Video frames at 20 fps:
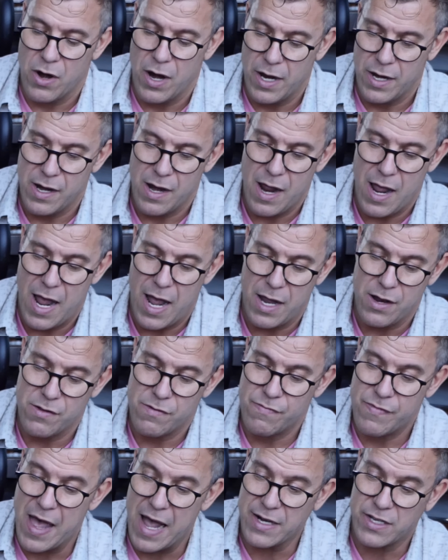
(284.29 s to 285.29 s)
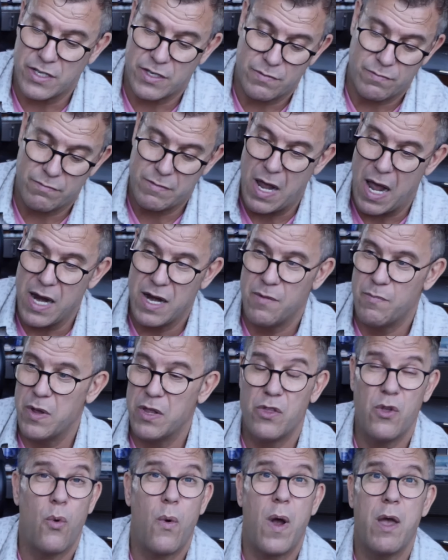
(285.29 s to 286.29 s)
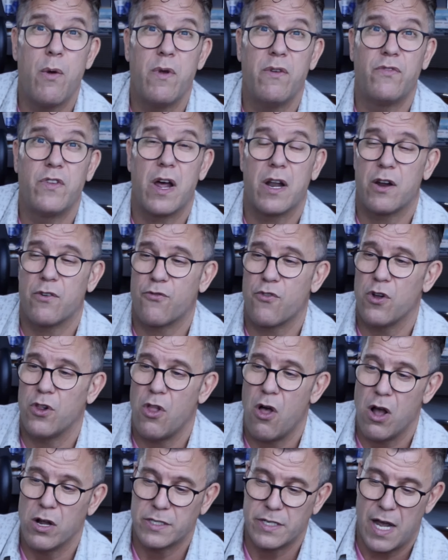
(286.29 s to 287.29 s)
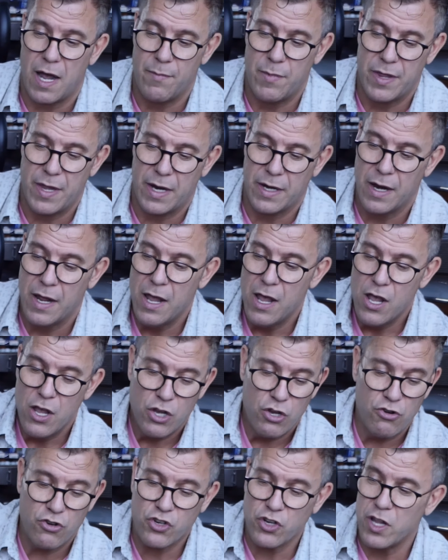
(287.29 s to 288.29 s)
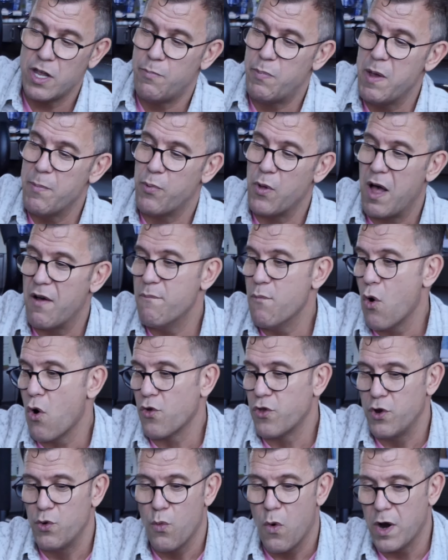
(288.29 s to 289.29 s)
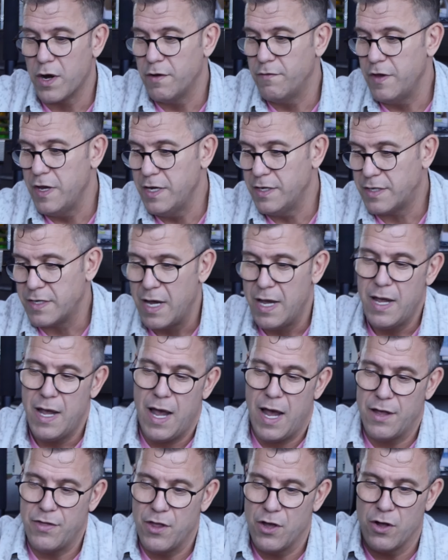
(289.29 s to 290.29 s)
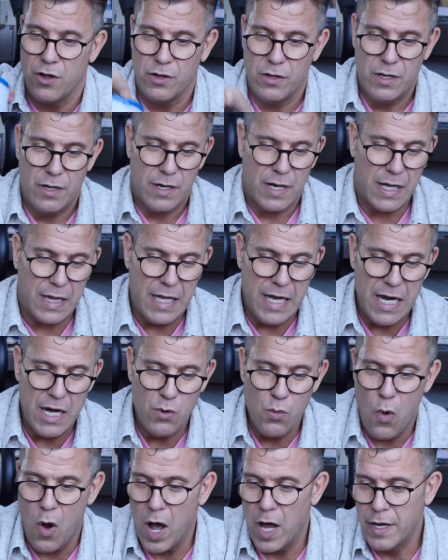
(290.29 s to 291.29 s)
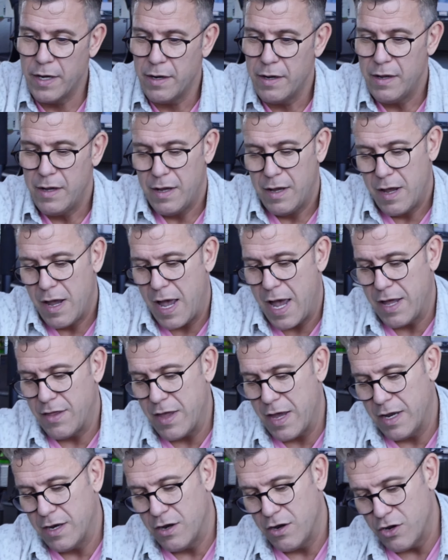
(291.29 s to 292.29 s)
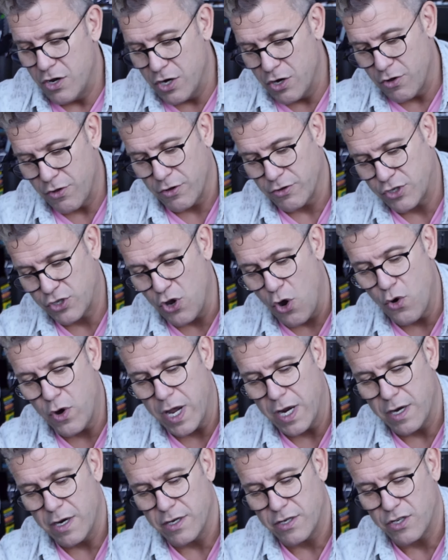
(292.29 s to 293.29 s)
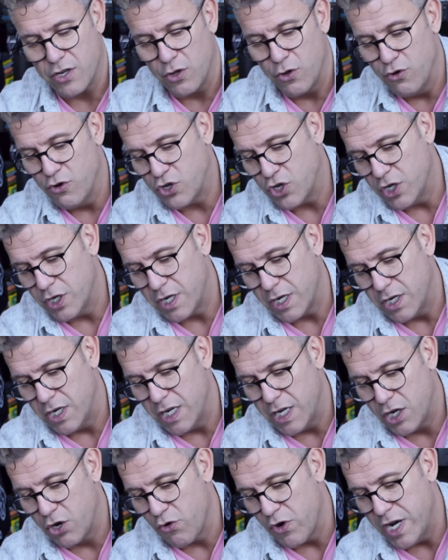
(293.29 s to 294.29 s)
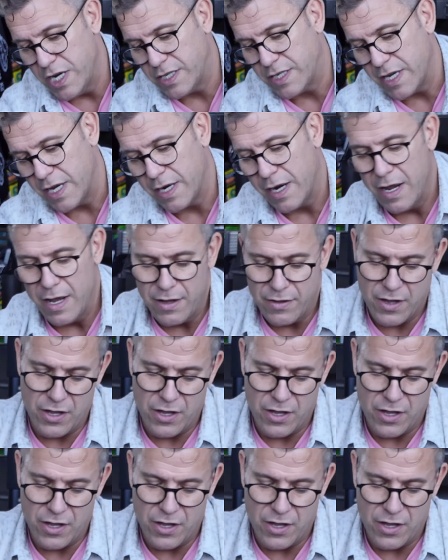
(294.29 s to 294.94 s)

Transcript: And, and that's kind of been the way we've done it for a long time. And then usually people have more than one of these and they'll clean one and then you know they'll soak it in a solution to degrease it.